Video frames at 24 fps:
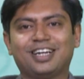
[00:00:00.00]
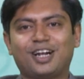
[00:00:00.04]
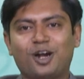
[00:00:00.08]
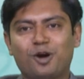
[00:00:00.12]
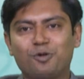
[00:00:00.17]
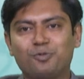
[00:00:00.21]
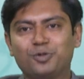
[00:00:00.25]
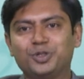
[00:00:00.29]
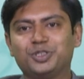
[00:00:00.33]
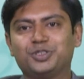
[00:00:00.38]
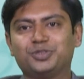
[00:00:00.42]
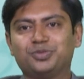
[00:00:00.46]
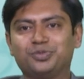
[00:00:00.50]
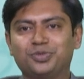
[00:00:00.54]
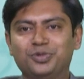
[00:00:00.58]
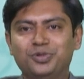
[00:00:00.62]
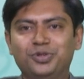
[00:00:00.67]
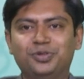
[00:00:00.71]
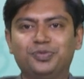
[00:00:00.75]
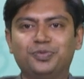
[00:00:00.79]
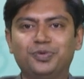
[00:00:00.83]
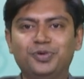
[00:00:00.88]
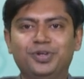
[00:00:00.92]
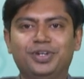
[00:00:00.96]
How much
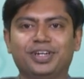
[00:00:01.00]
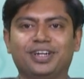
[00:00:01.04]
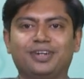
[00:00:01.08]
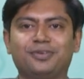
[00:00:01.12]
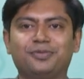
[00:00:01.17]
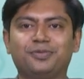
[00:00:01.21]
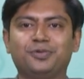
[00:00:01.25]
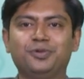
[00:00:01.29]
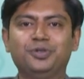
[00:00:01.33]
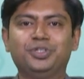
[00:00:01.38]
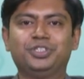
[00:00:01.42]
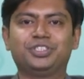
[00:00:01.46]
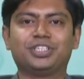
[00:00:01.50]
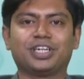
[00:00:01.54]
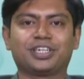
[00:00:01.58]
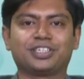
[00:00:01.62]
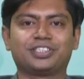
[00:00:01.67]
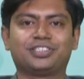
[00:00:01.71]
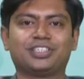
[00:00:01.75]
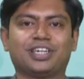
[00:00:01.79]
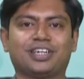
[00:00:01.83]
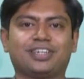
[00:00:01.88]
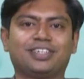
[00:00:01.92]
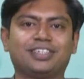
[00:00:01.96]
wood, a wood
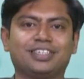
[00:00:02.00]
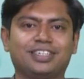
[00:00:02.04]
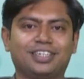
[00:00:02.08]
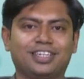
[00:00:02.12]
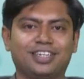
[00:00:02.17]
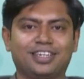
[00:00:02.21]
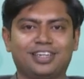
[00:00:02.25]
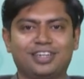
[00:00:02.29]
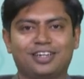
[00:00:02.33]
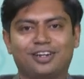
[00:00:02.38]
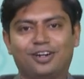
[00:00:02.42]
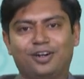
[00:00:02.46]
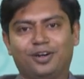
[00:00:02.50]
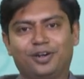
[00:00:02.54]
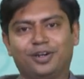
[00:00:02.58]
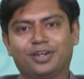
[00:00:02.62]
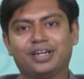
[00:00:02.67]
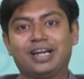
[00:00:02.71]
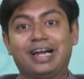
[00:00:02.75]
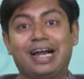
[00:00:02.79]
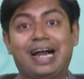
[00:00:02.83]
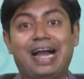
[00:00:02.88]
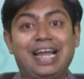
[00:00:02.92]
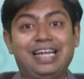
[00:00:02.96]
chuck. Or
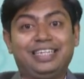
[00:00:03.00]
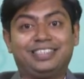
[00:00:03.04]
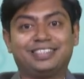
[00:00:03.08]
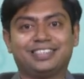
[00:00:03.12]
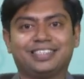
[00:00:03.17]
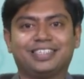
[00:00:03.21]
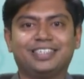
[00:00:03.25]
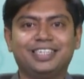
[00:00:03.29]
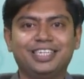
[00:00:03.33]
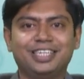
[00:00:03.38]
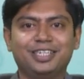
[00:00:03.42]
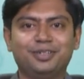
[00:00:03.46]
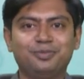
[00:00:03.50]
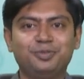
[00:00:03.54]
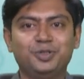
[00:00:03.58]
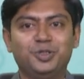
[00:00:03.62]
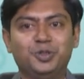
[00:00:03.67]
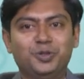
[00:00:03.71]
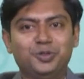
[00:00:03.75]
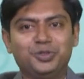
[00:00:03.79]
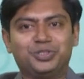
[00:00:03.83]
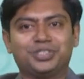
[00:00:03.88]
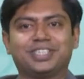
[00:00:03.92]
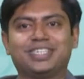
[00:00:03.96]
ice cream,
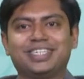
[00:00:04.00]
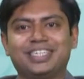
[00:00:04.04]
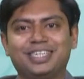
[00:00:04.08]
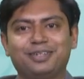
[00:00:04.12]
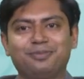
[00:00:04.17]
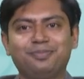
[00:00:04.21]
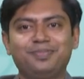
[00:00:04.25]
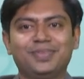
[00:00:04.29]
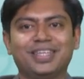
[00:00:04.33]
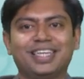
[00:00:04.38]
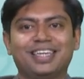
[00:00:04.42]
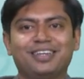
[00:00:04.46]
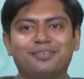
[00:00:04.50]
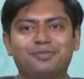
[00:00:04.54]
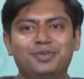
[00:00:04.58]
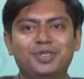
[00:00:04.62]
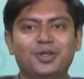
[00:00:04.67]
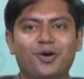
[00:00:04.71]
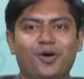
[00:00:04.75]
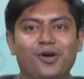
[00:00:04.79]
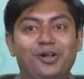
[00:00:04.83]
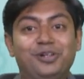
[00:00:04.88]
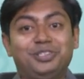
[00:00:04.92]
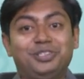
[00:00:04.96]
you scream, we all